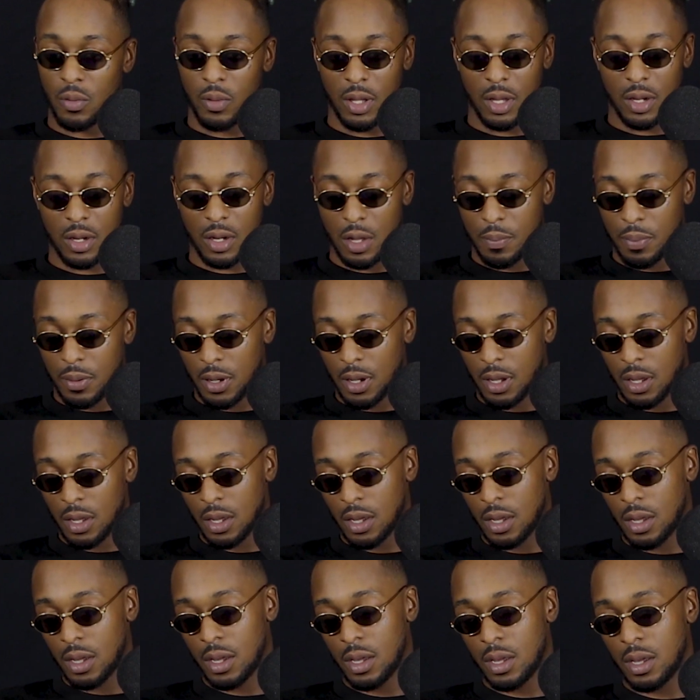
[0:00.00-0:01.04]
wake up,
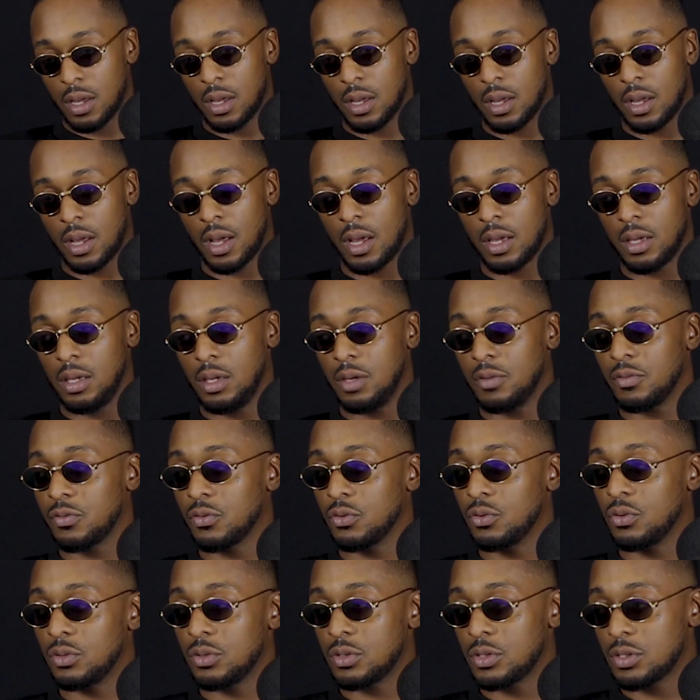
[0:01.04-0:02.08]
I eat
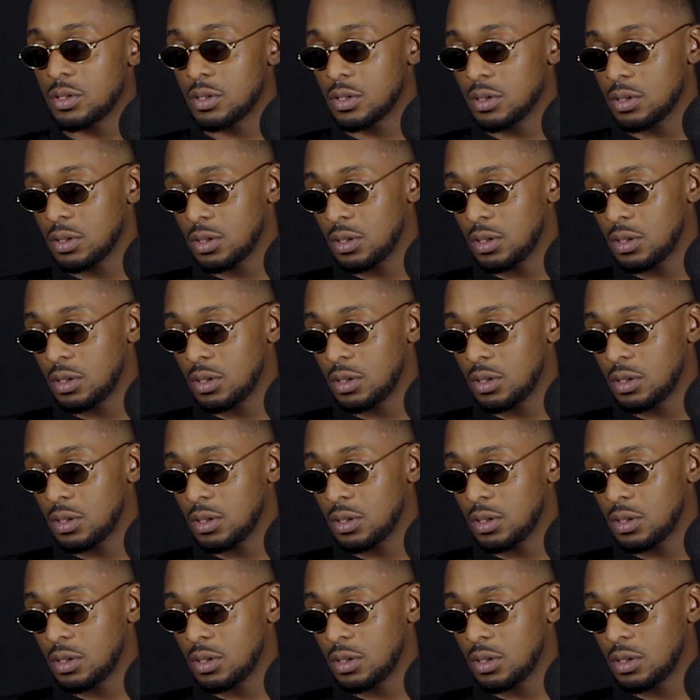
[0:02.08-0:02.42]
fruits,